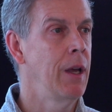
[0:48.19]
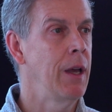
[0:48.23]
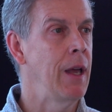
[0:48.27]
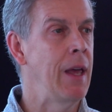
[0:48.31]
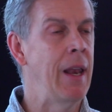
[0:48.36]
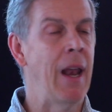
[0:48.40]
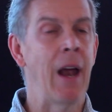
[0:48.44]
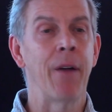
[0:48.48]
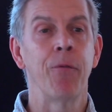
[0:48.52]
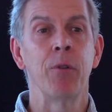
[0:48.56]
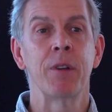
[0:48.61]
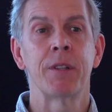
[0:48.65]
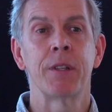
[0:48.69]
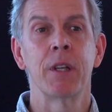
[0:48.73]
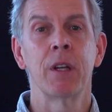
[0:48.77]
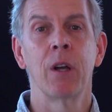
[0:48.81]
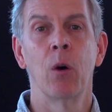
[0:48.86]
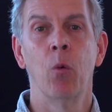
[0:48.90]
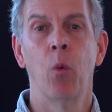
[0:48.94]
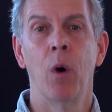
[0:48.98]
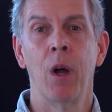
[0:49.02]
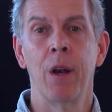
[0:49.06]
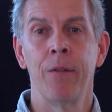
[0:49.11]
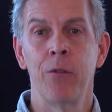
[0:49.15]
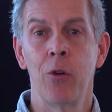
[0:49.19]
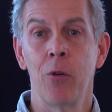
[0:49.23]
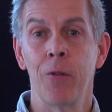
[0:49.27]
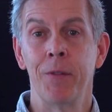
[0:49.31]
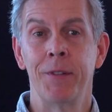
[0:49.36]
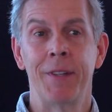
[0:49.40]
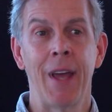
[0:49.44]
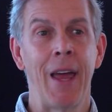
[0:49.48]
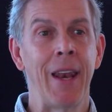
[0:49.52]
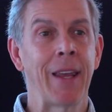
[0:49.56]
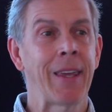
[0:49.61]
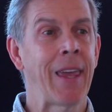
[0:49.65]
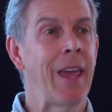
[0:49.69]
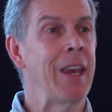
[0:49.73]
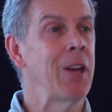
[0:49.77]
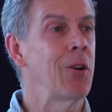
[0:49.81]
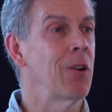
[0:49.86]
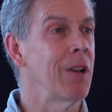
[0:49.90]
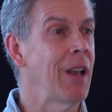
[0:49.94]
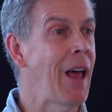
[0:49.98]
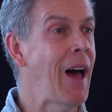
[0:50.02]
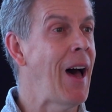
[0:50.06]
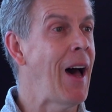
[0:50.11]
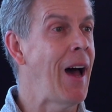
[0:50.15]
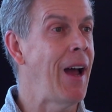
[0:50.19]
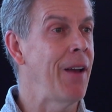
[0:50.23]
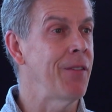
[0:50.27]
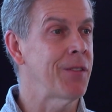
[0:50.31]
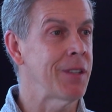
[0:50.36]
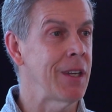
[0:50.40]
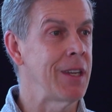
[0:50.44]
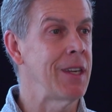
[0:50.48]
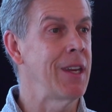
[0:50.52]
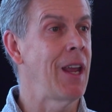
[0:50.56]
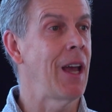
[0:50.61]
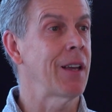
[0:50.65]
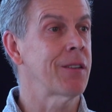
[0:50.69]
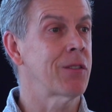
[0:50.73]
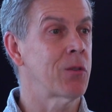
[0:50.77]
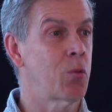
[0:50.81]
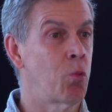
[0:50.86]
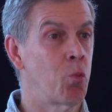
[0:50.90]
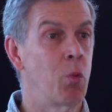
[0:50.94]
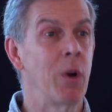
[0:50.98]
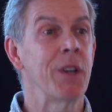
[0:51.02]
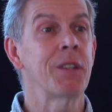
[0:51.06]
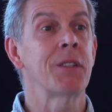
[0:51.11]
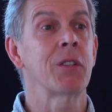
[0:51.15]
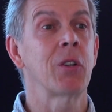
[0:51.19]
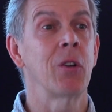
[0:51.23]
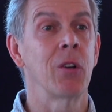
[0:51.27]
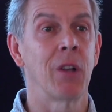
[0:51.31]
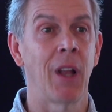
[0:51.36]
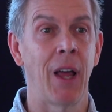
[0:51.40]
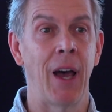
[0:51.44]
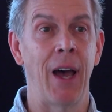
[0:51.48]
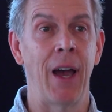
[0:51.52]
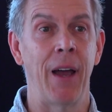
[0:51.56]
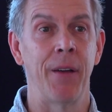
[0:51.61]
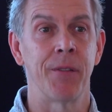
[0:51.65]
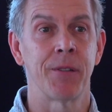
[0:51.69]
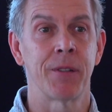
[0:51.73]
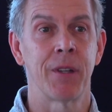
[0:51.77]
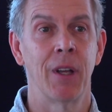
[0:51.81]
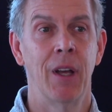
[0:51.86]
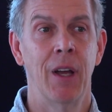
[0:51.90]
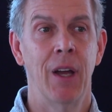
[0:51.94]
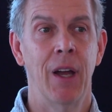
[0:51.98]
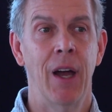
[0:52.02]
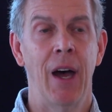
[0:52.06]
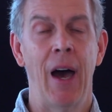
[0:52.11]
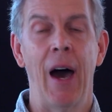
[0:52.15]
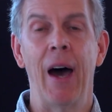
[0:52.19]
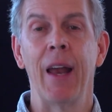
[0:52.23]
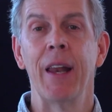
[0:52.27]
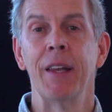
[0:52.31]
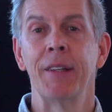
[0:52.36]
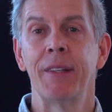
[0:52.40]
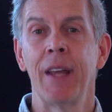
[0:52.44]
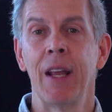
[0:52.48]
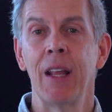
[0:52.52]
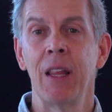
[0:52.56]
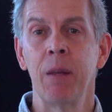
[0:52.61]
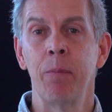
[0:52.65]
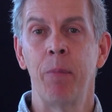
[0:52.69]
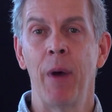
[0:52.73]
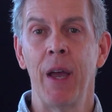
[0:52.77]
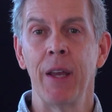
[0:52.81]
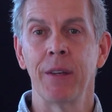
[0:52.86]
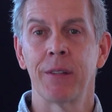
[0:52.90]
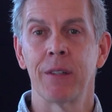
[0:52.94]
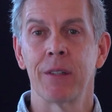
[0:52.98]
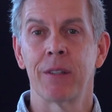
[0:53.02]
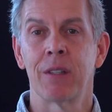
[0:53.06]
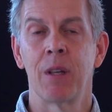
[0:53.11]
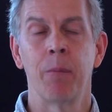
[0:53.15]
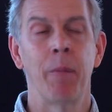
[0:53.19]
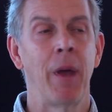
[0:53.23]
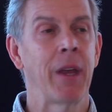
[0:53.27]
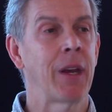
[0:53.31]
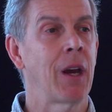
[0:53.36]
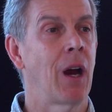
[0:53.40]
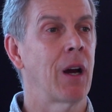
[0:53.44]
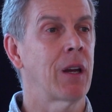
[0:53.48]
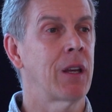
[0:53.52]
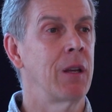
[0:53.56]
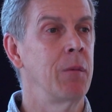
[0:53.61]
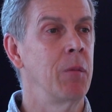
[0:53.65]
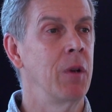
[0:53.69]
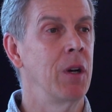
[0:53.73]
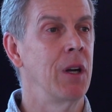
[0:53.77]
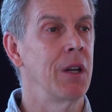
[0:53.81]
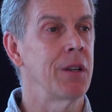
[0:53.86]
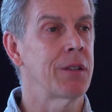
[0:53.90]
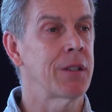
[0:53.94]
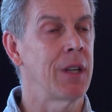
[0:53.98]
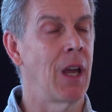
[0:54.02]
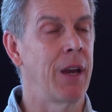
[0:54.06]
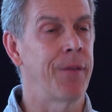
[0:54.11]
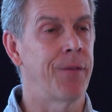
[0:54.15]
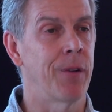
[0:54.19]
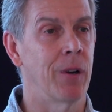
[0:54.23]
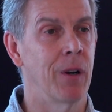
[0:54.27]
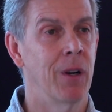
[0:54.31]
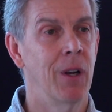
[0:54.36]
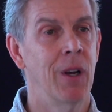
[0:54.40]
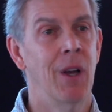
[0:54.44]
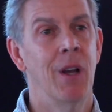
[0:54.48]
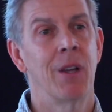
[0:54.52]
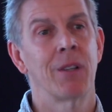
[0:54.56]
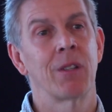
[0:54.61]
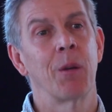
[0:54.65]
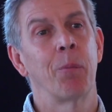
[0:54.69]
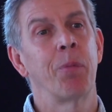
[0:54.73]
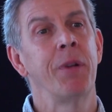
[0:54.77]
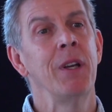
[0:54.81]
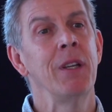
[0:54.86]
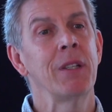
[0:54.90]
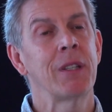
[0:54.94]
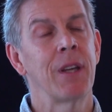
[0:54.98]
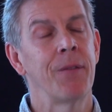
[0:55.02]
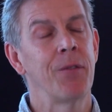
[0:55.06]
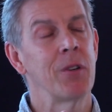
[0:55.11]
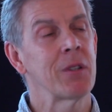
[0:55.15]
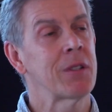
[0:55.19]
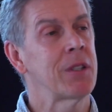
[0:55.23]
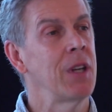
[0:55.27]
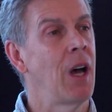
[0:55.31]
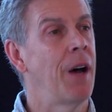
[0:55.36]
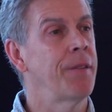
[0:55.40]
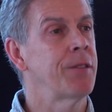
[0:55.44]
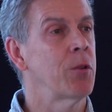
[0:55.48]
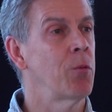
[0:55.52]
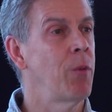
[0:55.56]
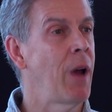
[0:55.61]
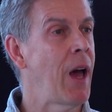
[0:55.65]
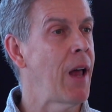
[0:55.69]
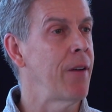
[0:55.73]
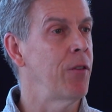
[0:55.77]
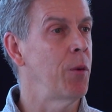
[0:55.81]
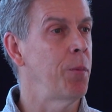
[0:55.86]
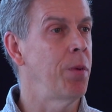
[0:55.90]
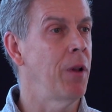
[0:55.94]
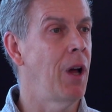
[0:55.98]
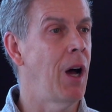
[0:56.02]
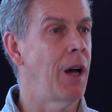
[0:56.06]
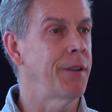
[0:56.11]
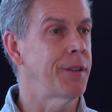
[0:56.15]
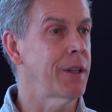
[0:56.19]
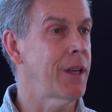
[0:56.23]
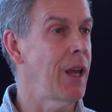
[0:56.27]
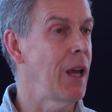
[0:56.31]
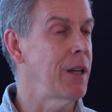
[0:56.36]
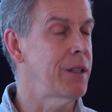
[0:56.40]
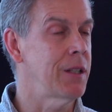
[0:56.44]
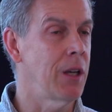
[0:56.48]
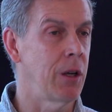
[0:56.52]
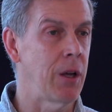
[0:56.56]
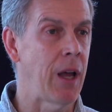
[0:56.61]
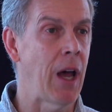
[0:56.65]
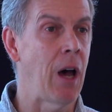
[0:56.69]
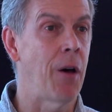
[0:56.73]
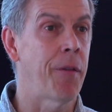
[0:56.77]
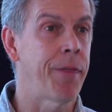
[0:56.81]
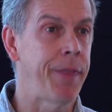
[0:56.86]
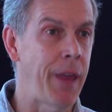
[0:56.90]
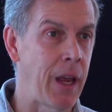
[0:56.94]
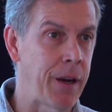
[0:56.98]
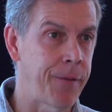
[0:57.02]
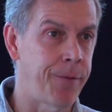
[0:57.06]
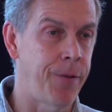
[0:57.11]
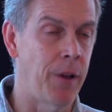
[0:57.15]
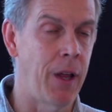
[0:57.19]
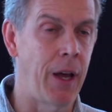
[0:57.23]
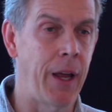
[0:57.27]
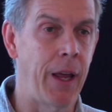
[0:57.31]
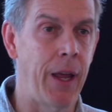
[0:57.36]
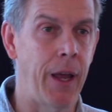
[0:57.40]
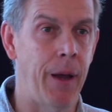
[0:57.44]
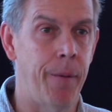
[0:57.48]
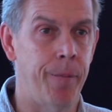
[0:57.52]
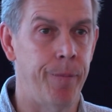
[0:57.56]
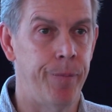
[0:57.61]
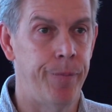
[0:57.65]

And every single one of you have dedicated your lives, and yes, risk your lives on a daily basis to make our community safer. So please give yourselves a round of applause. I can't tell you how thankful I am.